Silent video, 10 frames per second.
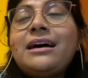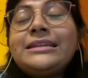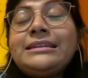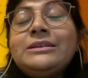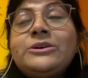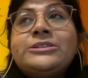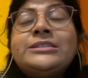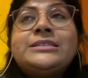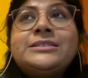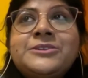a little
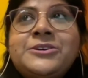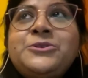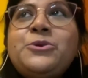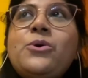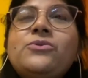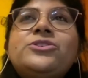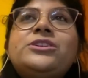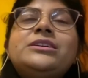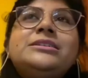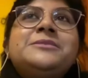concern
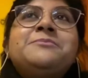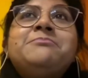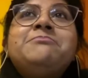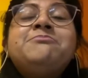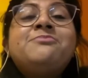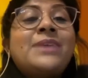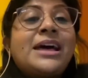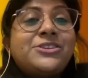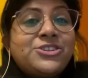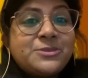over her
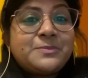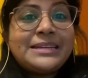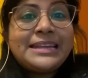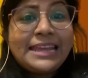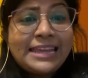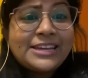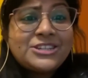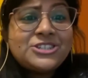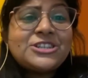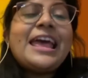marriageable
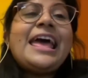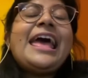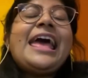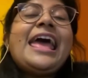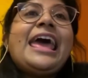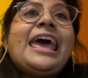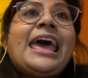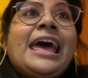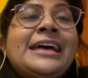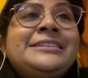age
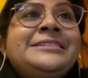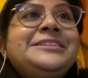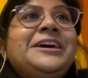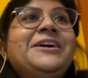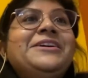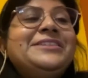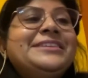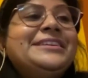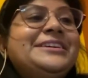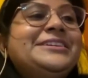and
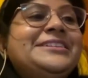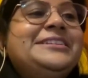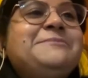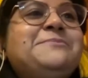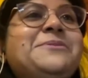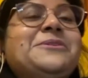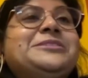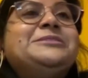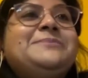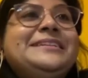the
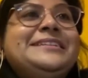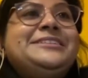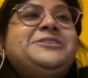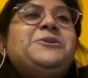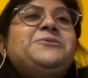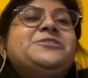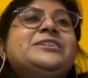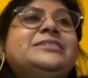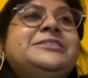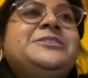possibility of
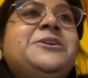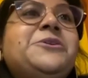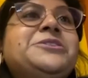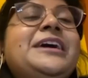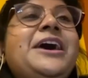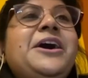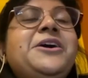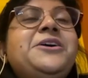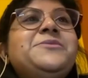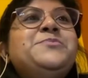her not
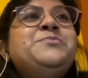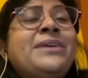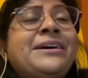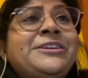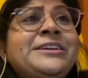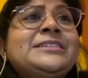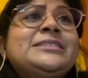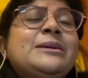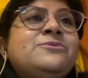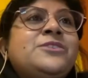marrying
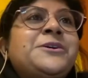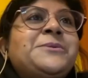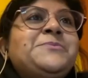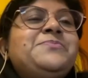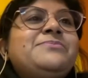someone